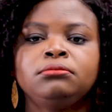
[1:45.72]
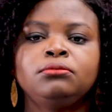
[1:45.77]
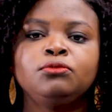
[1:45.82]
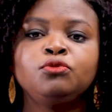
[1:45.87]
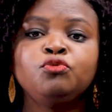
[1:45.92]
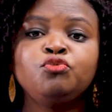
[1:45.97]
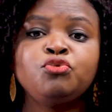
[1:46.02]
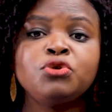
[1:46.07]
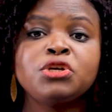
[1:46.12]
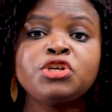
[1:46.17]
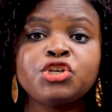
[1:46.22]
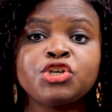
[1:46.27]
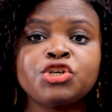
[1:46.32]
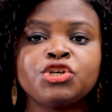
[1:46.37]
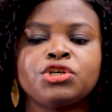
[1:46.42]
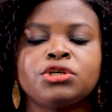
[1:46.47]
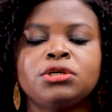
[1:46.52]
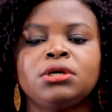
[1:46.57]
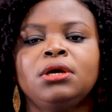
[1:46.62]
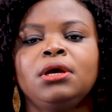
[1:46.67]

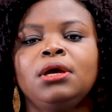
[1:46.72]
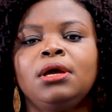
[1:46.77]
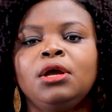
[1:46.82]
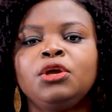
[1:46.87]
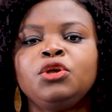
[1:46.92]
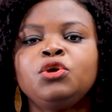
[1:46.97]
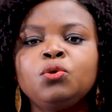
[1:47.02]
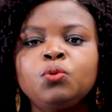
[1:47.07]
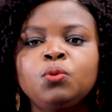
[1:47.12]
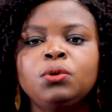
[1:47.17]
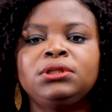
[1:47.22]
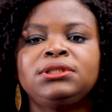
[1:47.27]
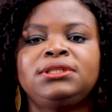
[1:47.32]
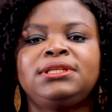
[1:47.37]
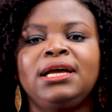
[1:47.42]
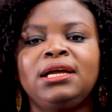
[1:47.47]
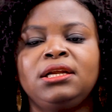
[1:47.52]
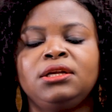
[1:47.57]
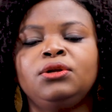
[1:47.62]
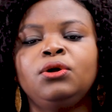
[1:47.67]
reach, you will
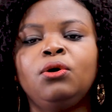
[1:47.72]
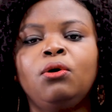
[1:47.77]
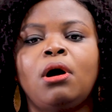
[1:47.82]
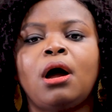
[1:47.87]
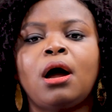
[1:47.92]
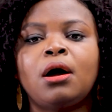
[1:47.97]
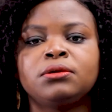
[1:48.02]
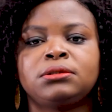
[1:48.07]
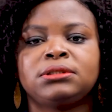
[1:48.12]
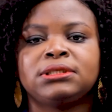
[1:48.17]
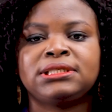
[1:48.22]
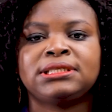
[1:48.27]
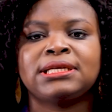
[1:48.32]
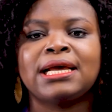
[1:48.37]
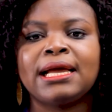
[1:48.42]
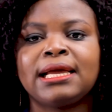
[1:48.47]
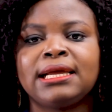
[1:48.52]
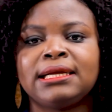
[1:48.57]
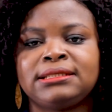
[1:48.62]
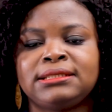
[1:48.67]
then know how to
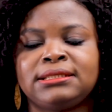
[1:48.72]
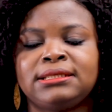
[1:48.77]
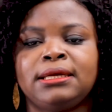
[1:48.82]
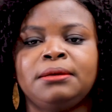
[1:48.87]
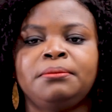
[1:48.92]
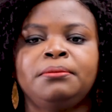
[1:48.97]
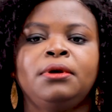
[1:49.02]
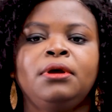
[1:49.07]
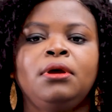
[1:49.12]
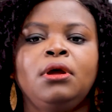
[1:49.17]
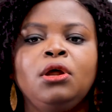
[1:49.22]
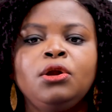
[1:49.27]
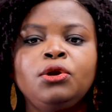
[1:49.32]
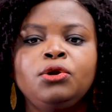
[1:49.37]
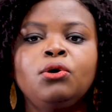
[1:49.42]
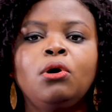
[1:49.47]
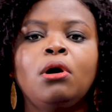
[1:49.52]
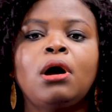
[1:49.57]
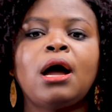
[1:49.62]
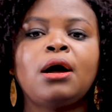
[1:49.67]
target them.
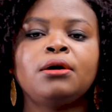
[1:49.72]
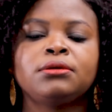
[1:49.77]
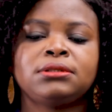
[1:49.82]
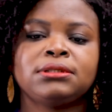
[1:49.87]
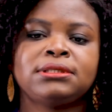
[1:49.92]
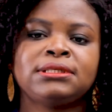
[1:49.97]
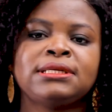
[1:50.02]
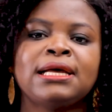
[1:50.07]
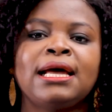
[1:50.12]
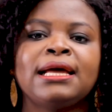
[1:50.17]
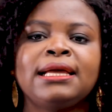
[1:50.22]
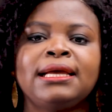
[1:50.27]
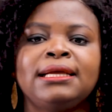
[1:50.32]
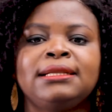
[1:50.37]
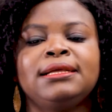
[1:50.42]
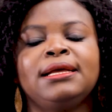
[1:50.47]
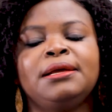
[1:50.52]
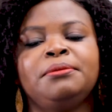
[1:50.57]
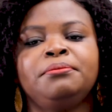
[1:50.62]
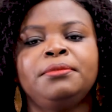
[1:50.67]
Know how to target
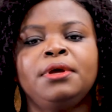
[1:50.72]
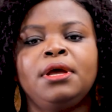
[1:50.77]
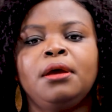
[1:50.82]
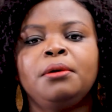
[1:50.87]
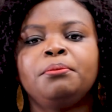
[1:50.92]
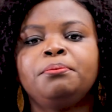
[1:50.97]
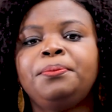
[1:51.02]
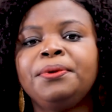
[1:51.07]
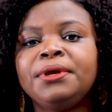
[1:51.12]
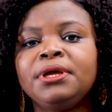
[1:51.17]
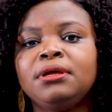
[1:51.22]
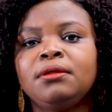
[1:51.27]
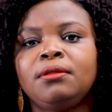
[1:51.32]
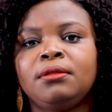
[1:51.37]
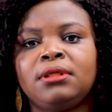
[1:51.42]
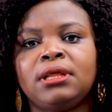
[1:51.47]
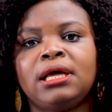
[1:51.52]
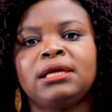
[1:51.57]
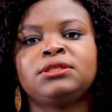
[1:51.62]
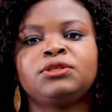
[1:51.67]
them, being
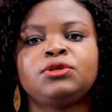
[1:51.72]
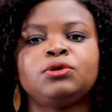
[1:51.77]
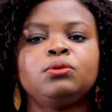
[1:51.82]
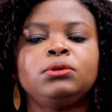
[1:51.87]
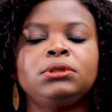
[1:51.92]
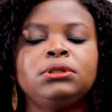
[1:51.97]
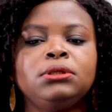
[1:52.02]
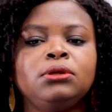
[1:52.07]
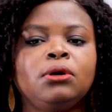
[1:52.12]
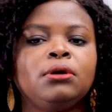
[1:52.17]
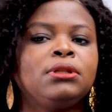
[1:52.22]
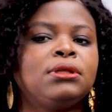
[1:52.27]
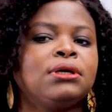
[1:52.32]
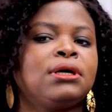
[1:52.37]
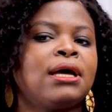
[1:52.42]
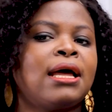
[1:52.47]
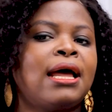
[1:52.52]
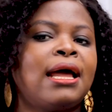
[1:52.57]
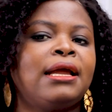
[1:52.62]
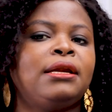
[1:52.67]
that you will know the
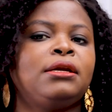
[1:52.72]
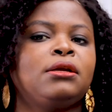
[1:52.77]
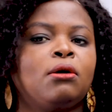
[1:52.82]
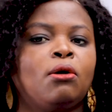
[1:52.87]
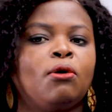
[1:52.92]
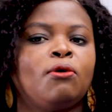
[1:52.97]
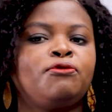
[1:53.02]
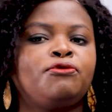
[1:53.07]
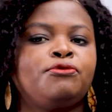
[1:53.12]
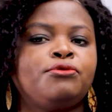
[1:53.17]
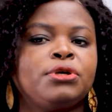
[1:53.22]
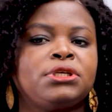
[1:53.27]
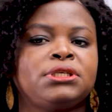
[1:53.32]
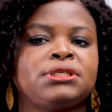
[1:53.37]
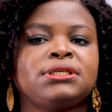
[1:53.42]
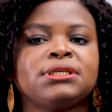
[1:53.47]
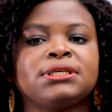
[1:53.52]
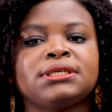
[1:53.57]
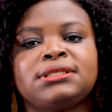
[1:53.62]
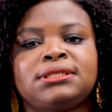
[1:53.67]
kind of
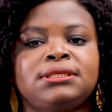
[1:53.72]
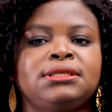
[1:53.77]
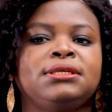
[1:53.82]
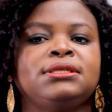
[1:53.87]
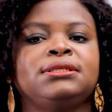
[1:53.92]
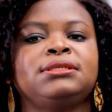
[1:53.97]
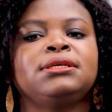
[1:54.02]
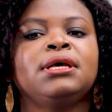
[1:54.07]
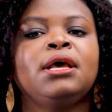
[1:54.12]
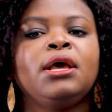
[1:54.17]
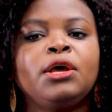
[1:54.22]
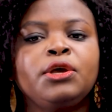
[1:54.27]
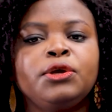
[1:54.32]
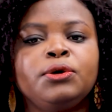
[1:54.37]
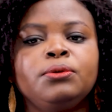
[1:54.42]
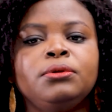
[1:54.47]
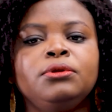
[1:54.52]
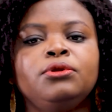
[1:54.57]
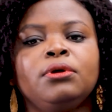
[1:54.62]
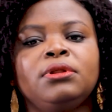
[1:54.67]
resources,
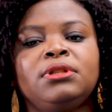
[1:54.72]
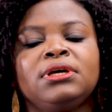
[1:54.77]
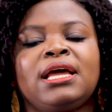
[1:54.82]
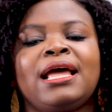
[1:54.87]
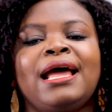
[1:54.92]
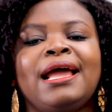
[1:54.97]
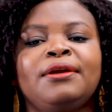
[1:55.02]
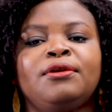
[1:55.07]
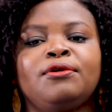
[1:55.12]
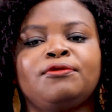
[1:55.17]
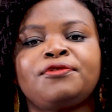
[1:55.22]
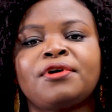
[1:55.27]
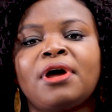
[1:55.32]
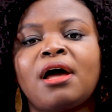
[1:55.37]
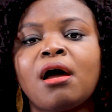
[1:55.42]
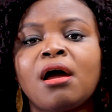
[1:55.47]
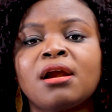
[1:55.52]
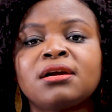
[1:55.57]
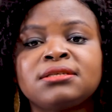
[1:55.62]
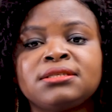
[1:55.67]
you will know the kind of
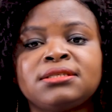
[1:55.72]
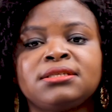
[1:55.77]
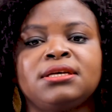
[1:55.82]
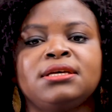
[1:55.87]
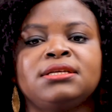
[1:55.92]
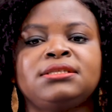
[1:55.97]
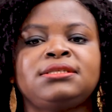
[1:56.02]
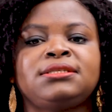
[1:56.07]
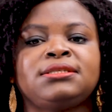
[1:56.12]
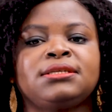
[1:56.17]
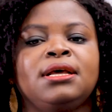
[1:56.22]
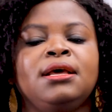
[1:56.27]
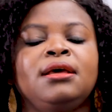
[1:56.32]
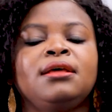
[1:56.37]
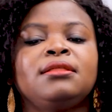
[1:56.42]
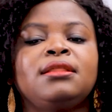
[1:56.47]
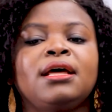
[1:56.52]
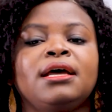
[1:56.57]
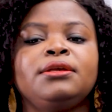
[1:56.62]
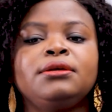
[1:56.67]
assets
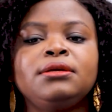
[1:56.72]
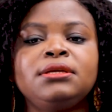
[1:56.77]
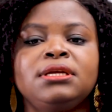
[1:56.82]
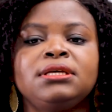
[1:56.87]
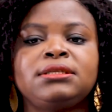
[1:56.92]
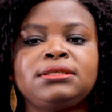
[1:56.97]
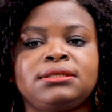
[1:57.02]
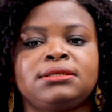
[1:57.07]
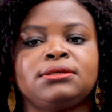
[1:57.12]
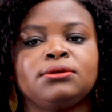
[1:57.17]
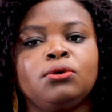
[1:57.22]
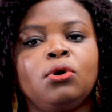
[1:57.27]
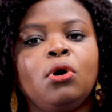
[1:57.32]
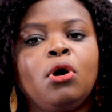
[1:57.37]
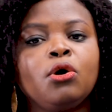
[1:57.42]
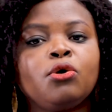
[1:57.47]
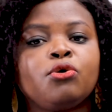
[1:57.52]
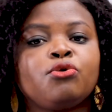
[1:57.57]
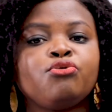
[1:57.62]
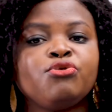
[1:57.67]
that you need to
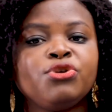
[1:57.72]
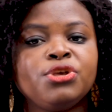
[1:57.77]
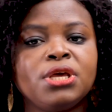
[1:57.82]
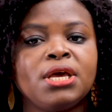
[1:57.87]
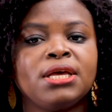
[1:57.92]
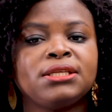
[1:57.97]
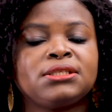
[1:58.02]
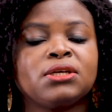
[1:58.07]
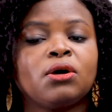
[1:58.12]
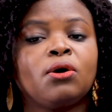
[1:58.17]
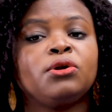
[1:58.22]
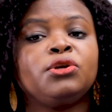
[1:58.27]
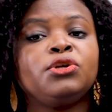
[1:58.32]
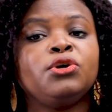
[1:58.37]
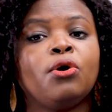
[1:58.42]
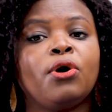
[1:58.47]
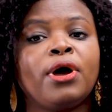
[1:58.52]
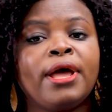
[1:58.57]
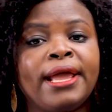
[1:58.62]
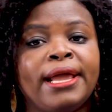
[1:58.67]
create on
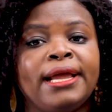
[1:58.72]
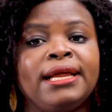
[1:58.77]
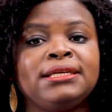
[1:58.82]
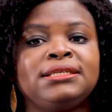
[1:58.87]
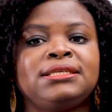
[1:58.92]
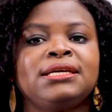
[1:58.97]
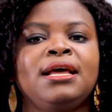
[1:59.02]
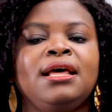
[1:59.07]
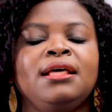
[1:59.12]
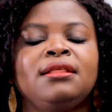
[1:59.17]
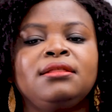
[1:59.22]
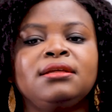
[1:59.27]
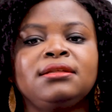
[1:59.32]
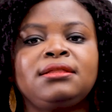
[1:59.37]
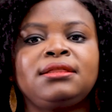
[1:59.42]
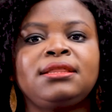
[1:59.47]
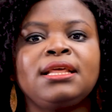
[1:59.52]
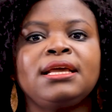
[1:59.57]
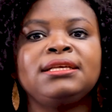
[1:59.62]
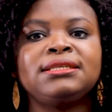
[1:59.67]
your hand, the
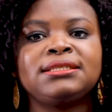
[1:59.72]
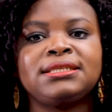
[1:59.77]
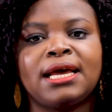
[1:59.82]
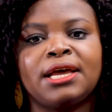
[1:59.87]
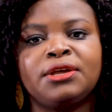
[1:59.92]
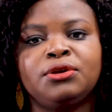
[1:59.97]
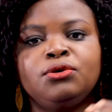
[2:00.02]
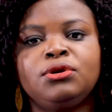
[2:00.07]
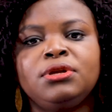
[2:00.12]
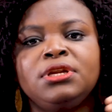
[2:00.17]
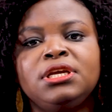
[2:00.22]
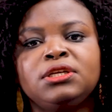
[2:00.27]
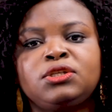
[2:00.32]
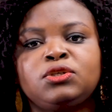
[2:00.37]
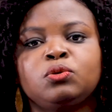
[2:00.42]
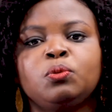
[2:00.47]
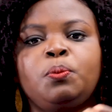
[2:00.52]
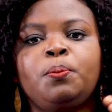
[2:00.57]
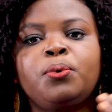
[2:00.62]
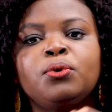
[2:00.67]
things that you need
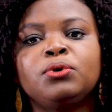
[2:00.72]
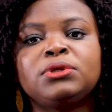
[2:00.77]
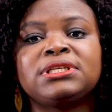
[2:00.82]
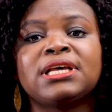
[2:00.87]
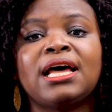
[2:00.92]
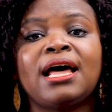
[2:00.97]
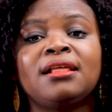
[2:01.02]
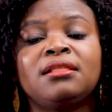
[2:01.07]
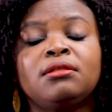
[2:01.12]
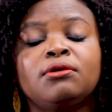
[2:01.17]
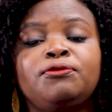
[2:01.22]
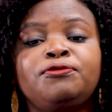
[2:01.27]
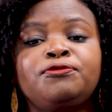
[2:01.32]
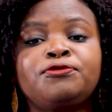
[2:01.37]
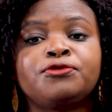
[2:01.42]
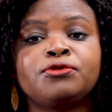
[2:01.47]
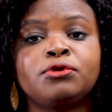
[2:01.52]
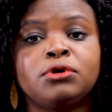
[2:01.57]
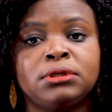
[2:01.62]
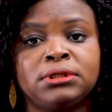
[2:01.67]
to put at the
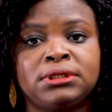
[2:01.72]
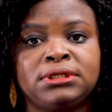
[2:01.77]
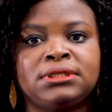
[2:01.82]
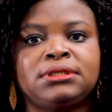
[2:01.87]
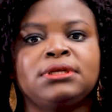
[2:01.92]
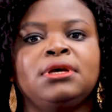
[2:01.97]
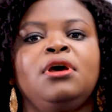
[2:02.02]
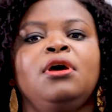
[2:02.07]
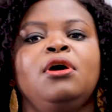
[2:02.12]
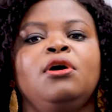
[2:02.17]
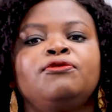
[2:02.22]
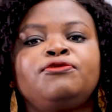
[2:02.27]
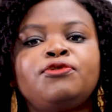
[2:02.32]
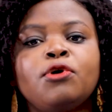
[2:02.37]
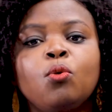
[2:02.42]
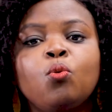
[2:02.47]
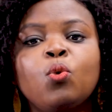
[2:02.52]
front for